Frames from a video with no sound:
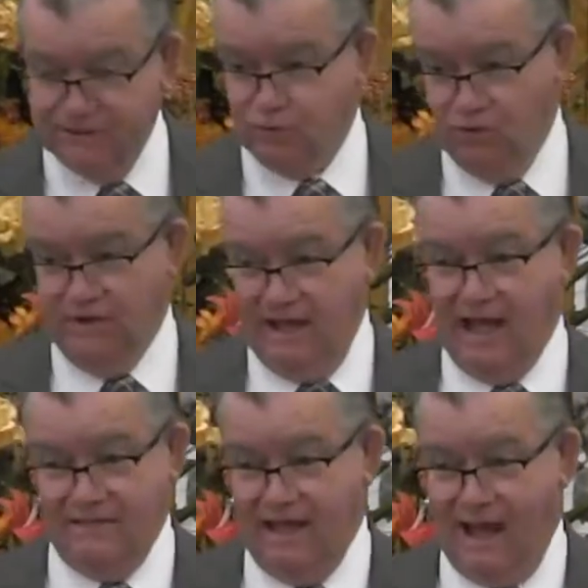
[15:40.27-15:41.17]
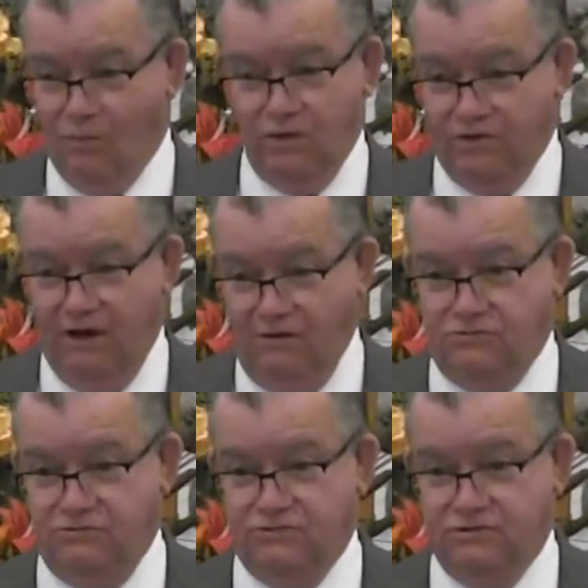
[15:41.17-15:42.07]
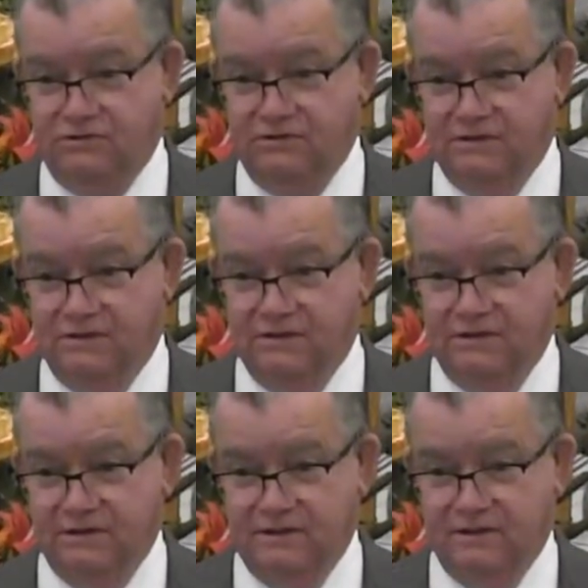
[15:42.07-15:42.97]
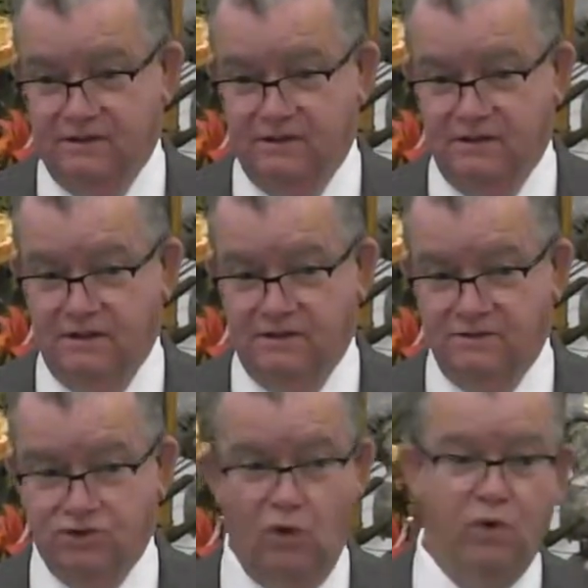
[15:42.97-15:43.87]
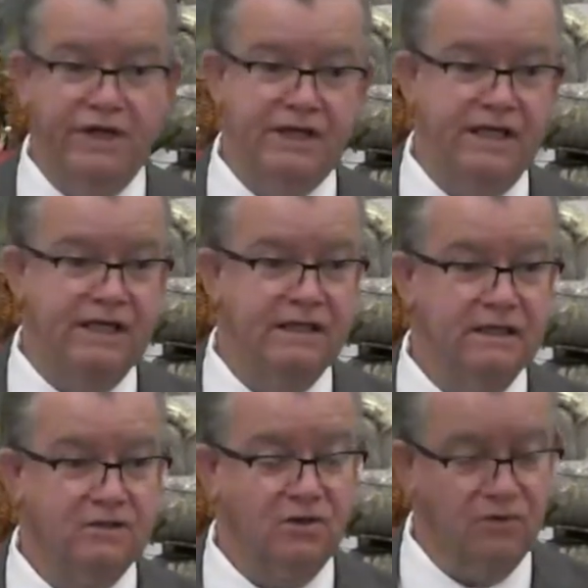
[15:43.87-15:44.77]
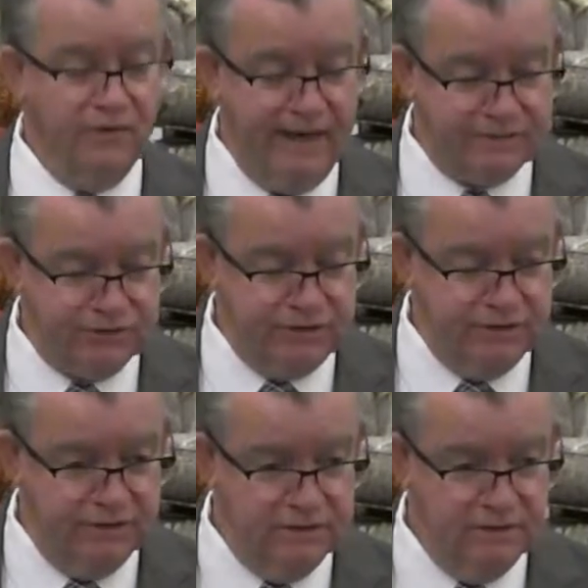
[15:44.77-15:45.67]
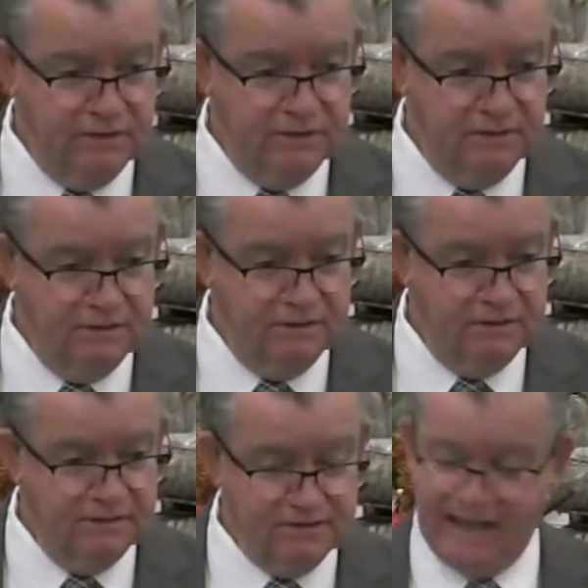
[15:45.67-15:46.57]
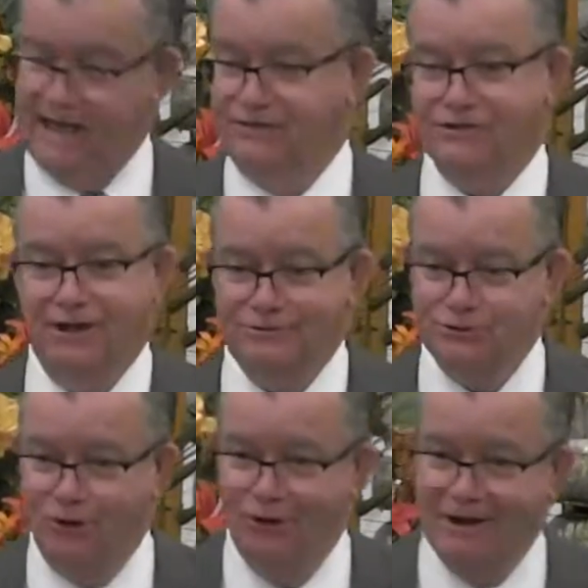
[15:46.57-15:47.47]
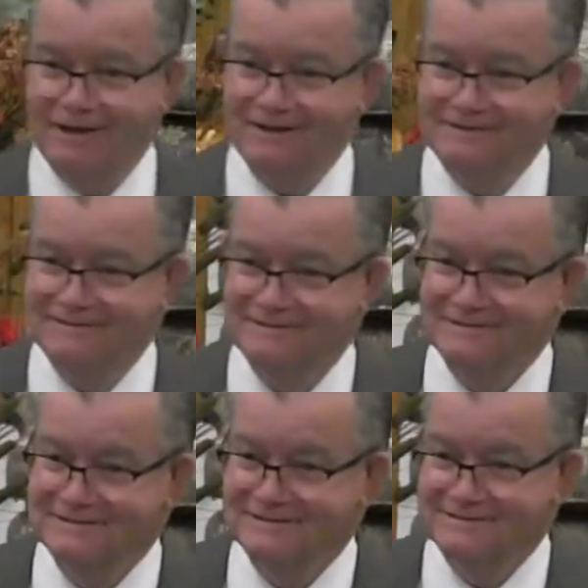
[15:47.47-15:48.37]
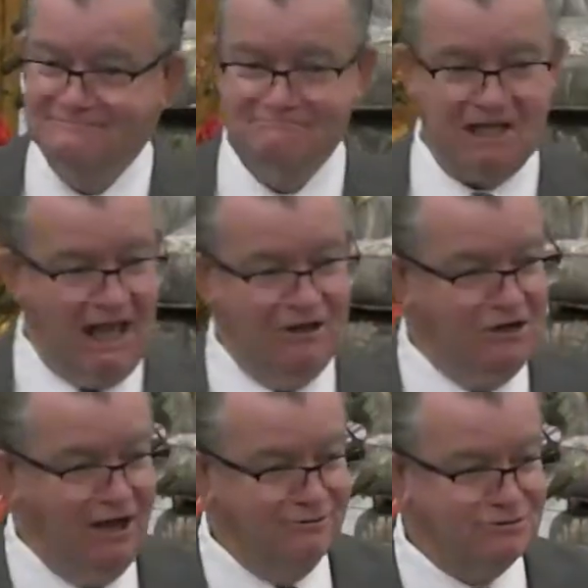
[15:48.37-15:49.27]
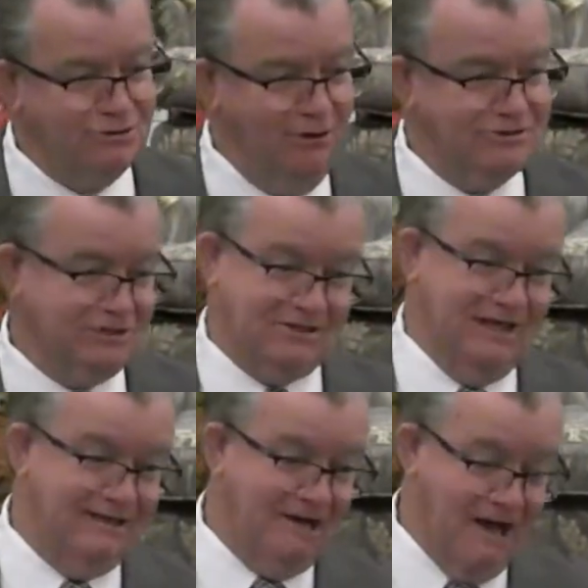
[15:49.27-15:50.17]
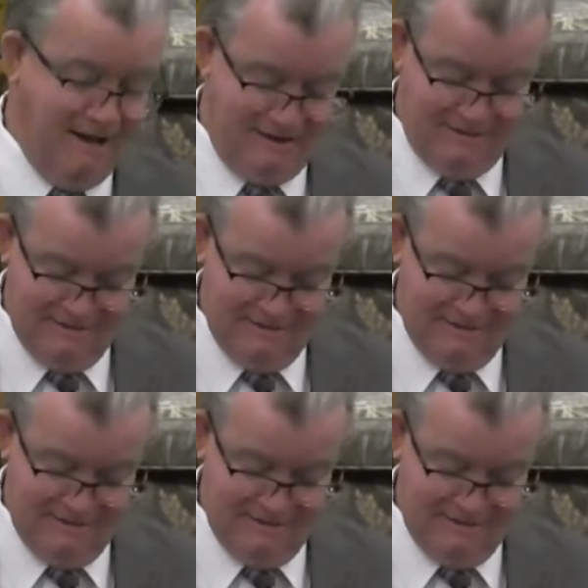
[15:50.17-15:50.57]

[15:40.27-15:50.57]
that's one, I, am one of those. So when he corrects you, count it all joy. Yeah. Count it all joy. Say, thank God.